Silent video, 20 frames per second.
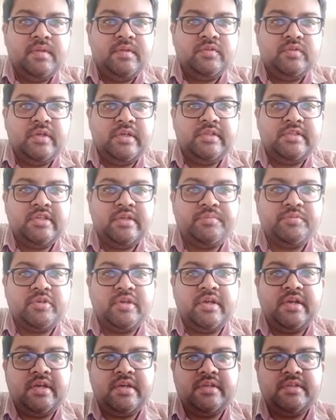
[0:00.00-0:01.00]

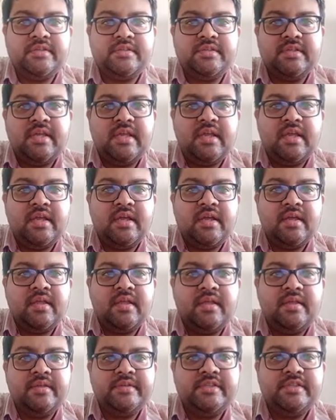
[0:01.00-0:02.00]
Inception Net is the
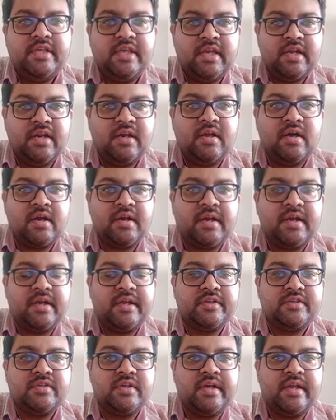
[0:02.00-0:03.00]
CNN
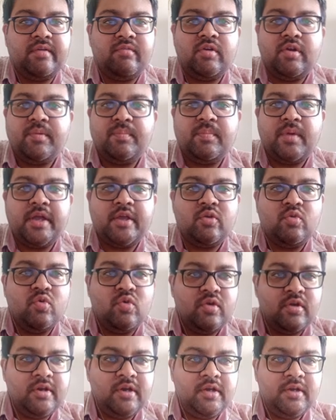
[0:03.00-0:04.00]
architecture developed by
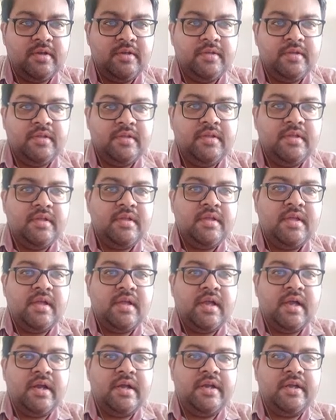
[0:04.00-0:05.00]
Google,
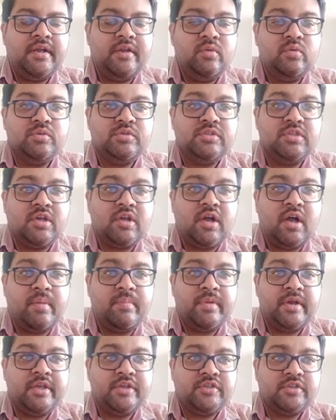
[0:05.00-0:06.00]
and it used the
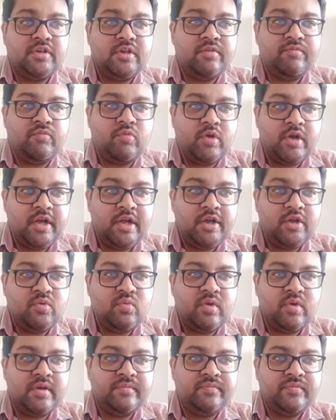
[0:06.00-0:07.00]
combination of 1 into
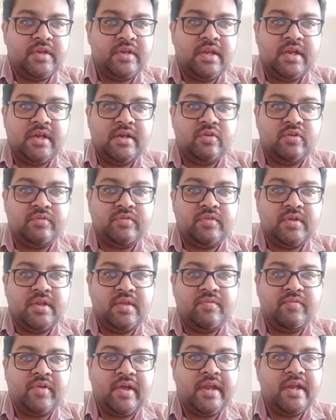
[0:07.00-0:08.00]
1, 3 into 3,
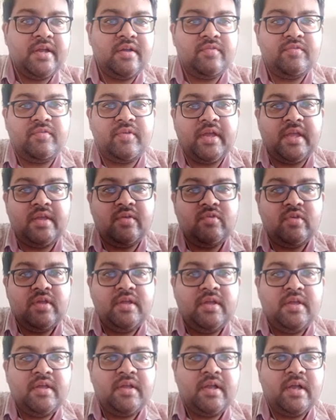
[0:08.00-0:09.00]
5 into 5
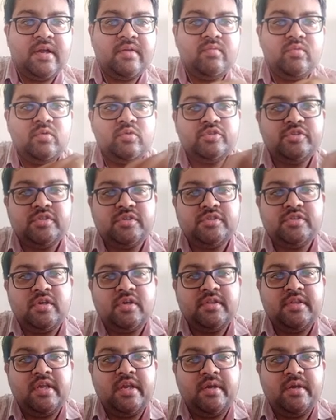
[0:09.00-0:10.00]
convolutions
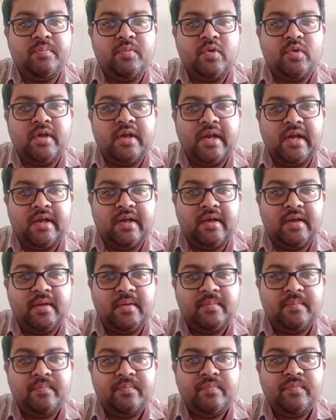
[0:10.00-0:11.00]
on the input data.
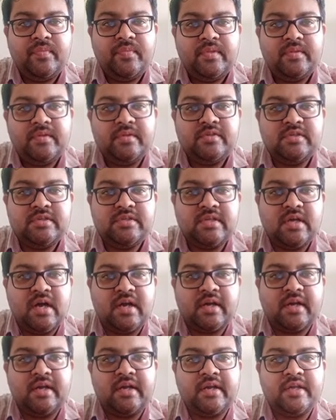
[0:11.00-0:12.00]
This is the
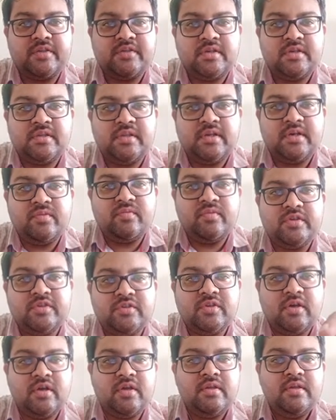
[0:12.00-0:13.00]
architecture that we
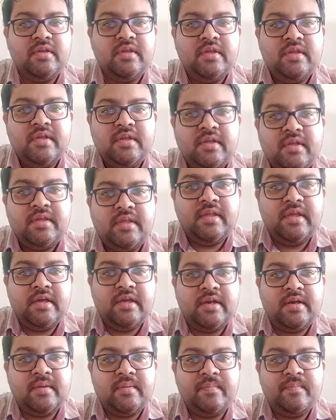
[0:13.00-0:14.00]
saw here.